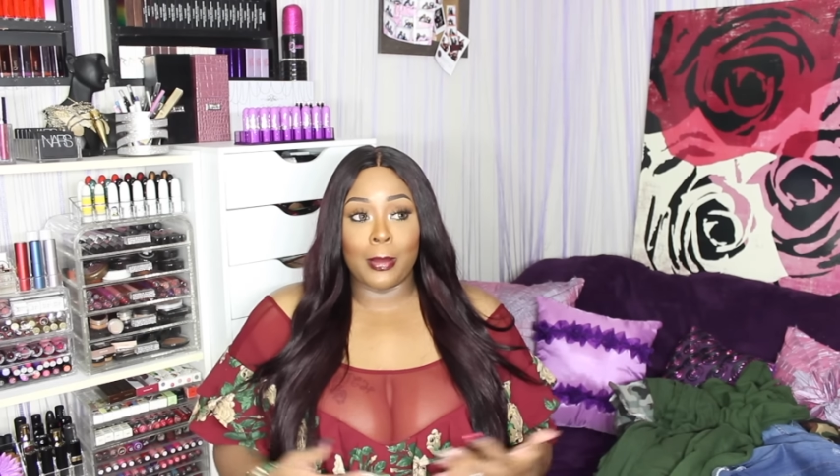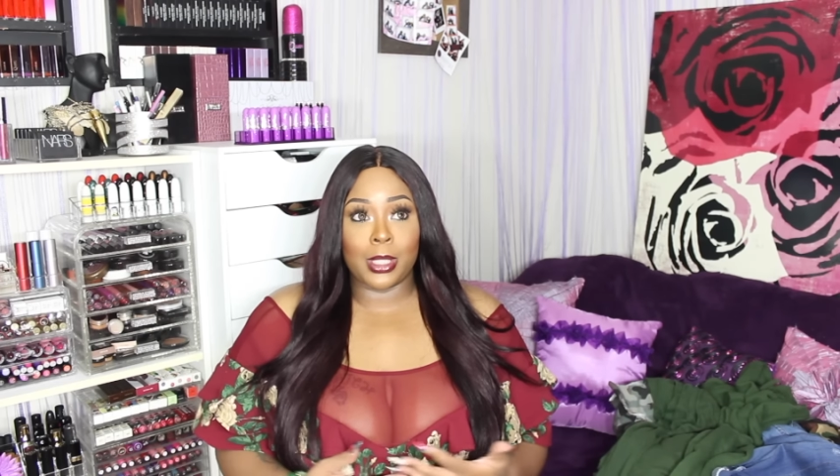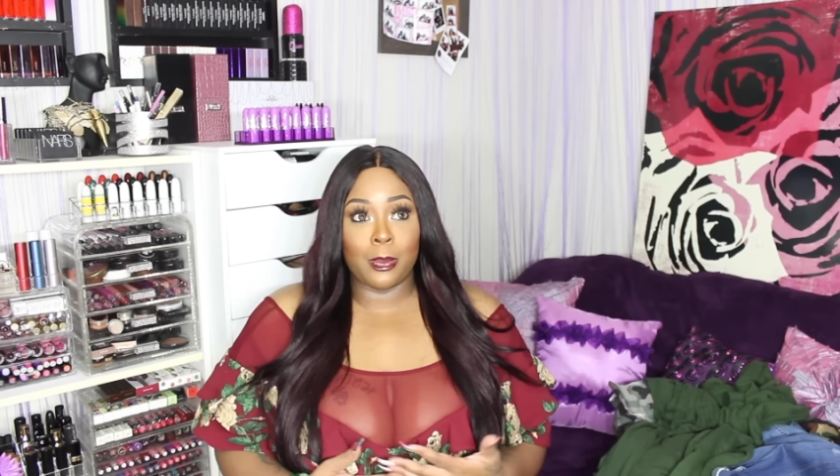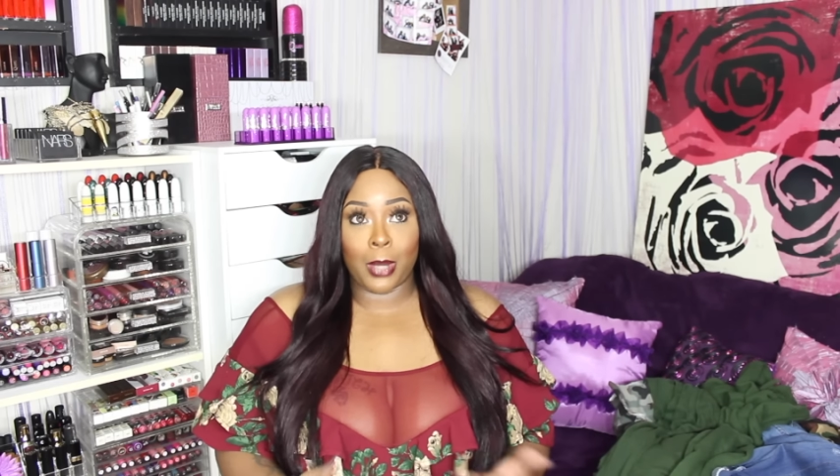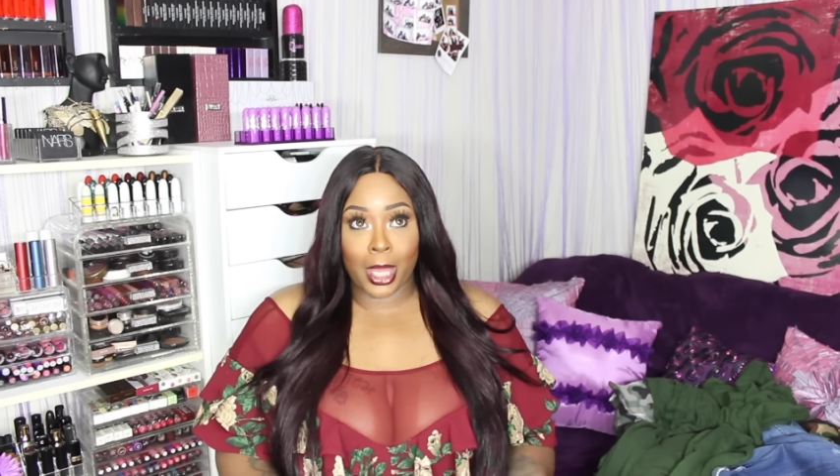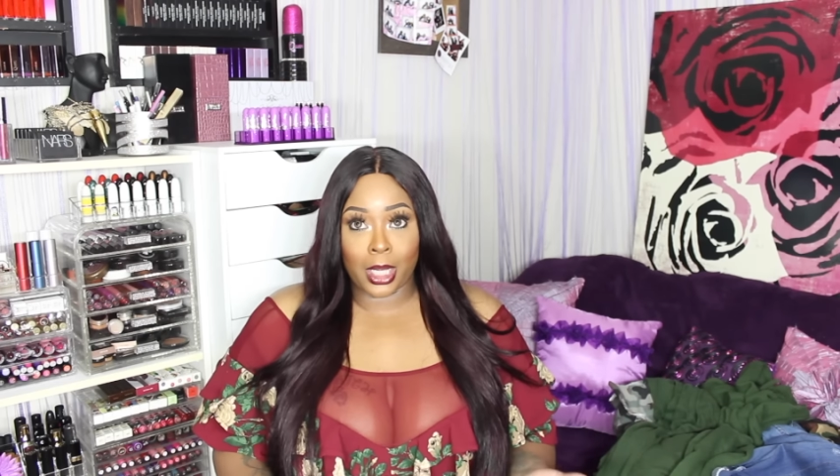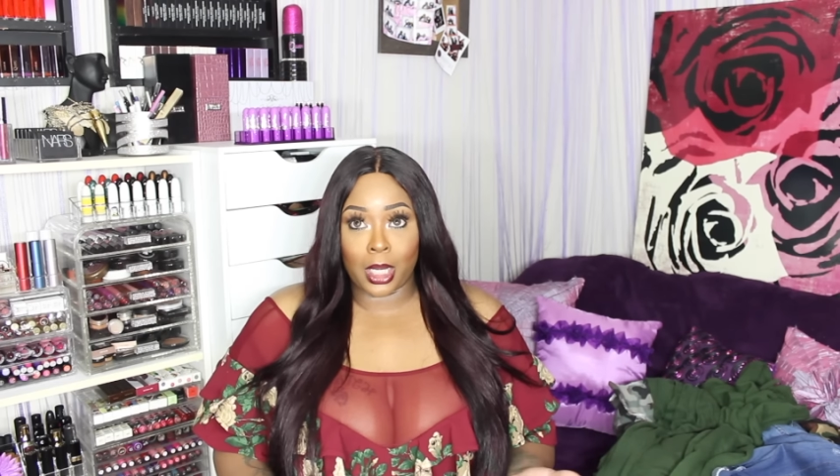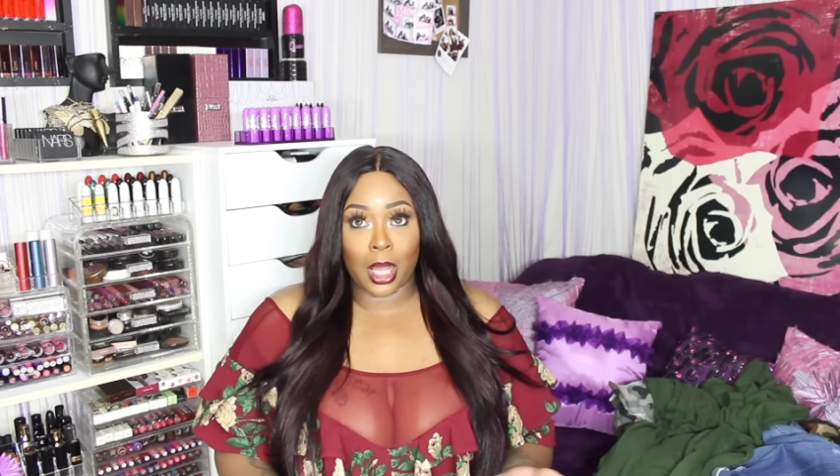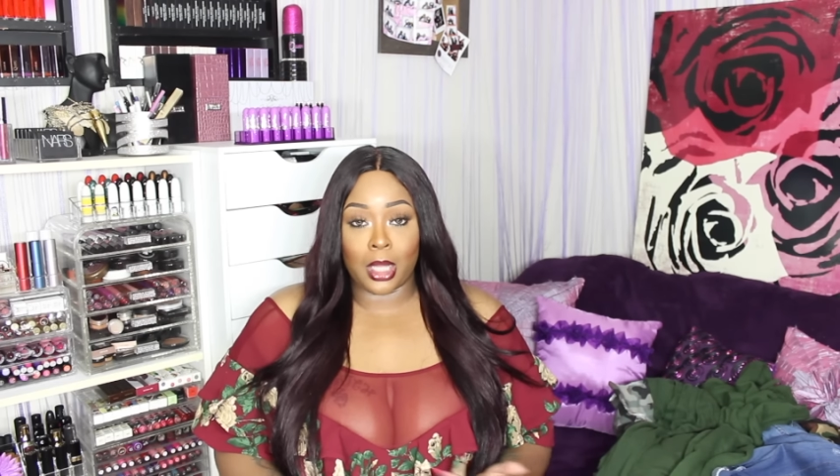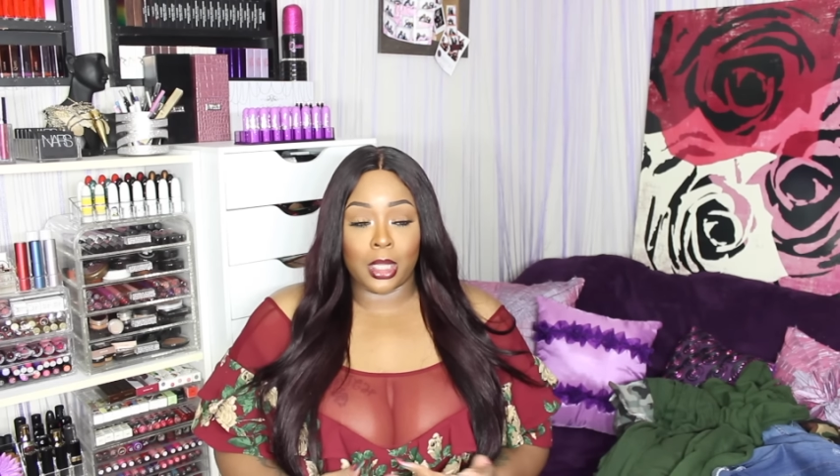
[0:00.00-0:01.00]
I'm
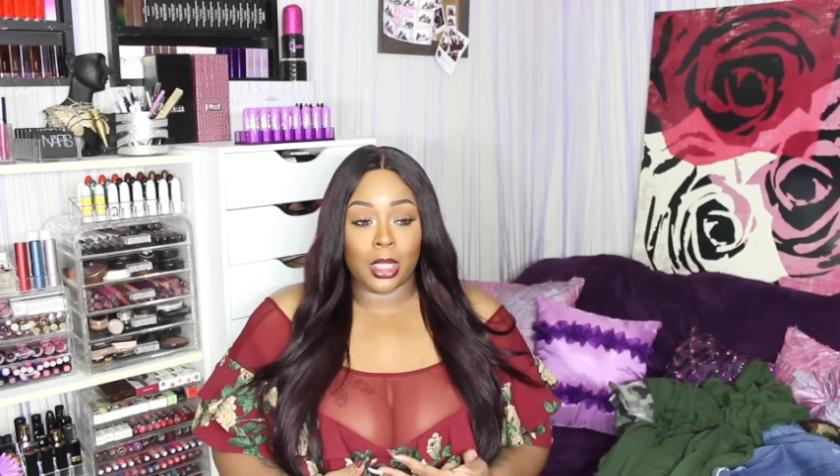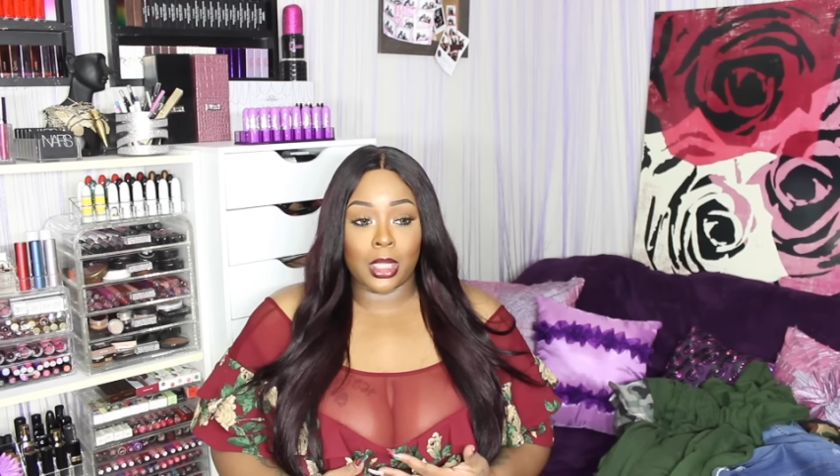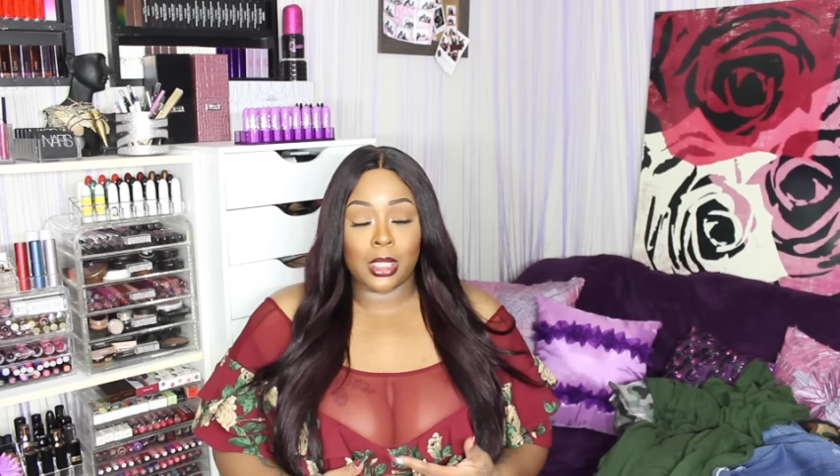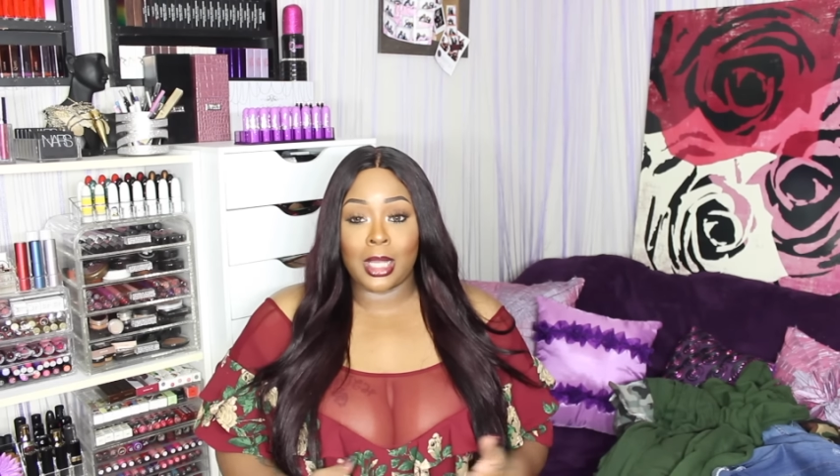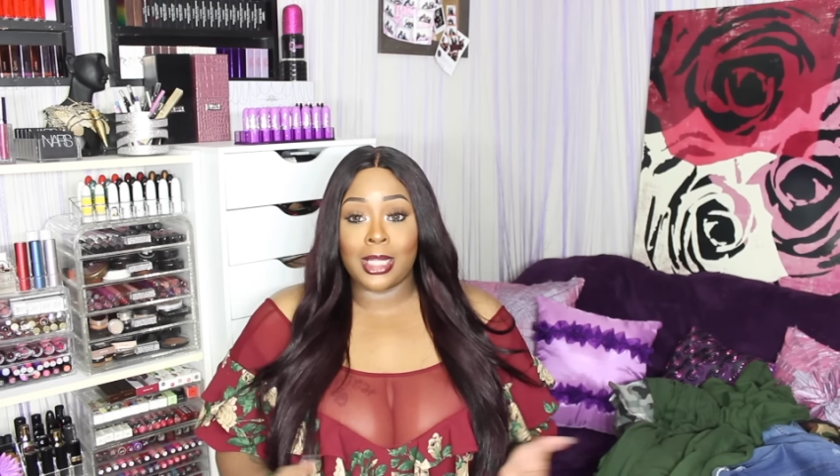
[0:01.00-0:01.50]
explaining all of this,